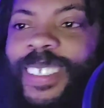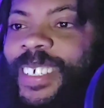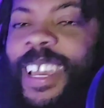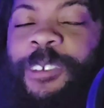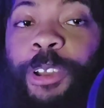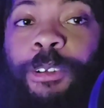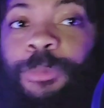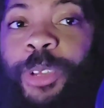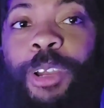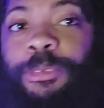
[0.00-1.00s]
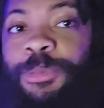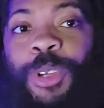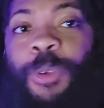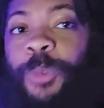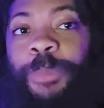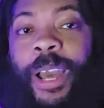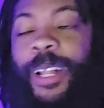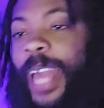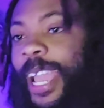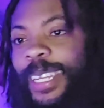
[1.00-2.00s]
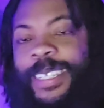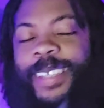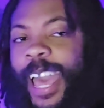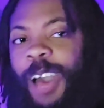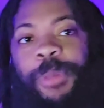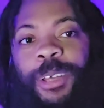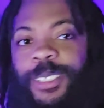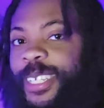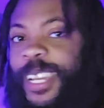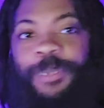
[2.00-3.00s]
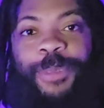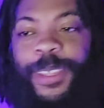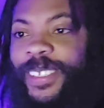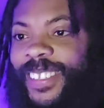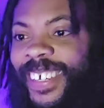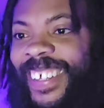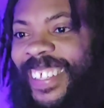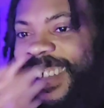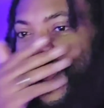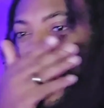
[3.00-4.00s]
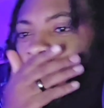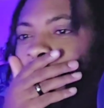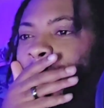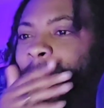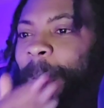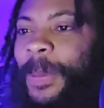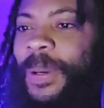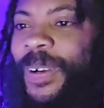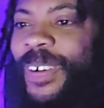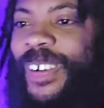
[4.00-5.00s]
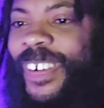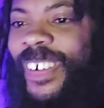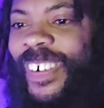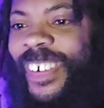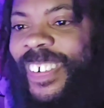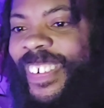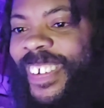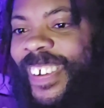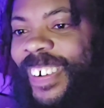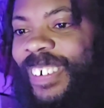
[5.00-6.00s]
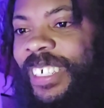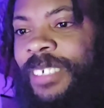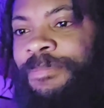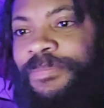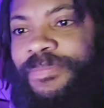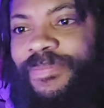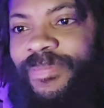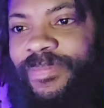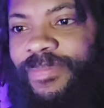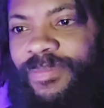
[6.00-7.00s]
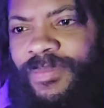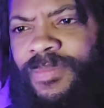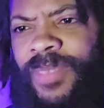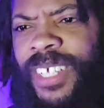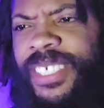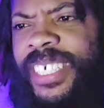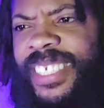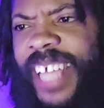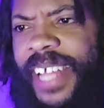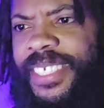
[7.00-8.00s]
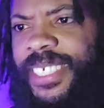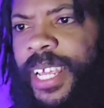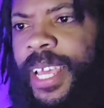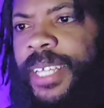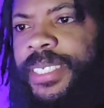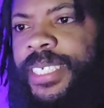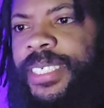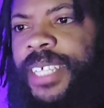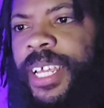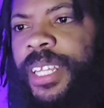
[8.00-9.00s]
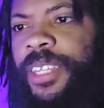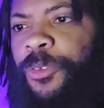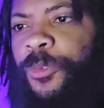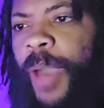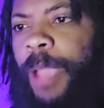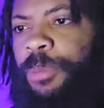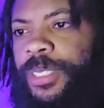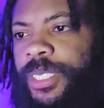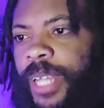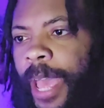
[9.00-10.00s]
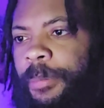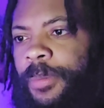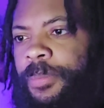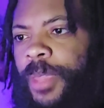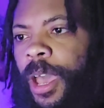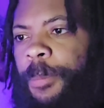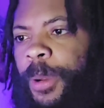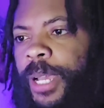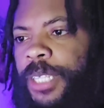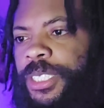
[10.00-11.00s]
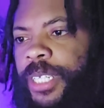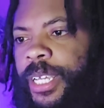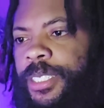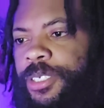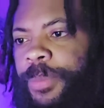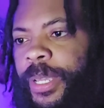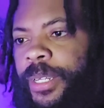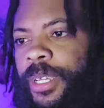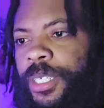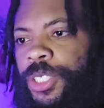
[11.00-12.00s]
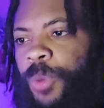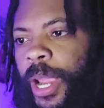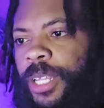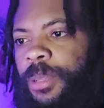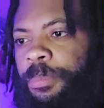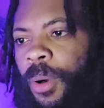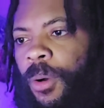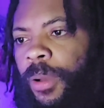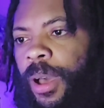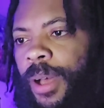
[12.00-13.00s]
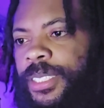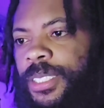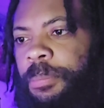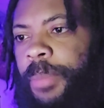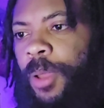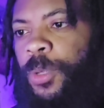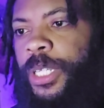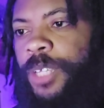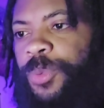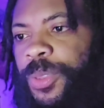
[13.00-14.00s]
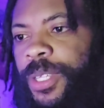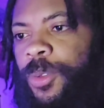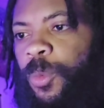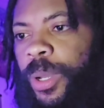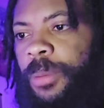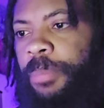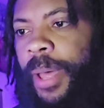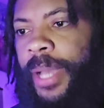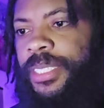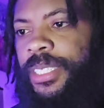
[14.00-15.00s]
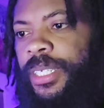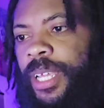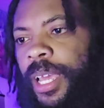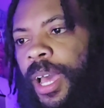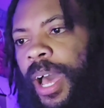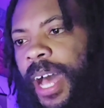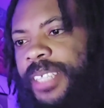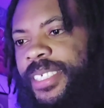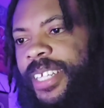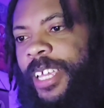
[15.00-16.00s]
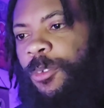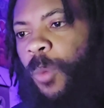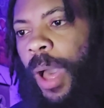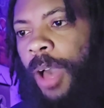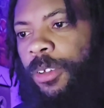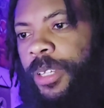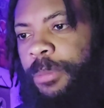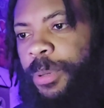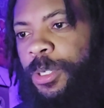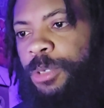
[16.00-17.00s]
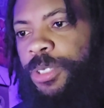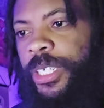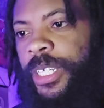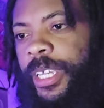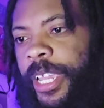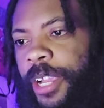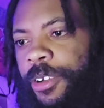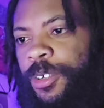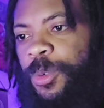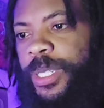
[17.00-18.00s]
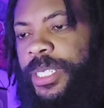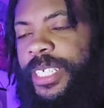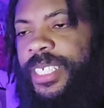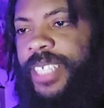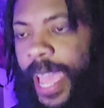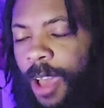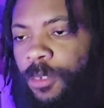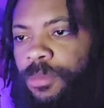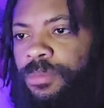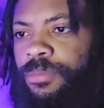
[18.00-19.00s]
yeah, we're gonna do it by clacking these cowbells together, brother. Oh no. Says the vibra slap. A percussion instrument striking the ball causes the metal teeth within the wooden box to oscillate wildly, producing a characteristic sound.